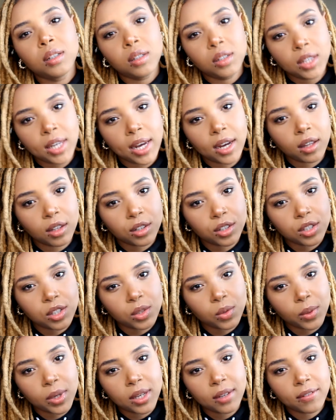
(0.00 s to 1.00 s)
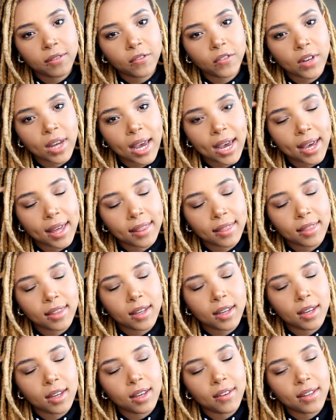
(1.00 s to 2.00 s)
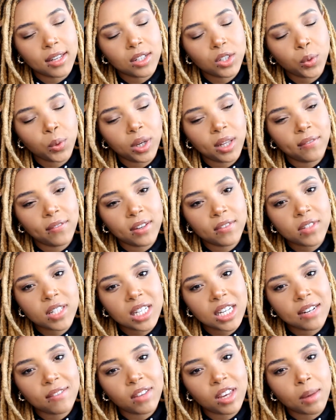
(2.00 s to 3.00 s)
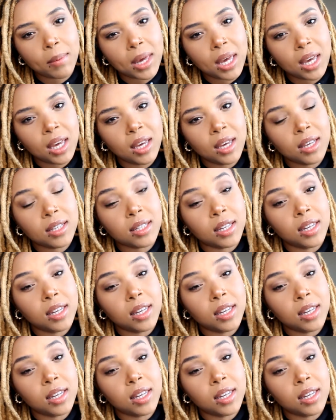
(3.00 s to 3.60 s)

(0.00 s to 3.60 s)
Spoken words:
Taylor Swift at the 2015 VMAs,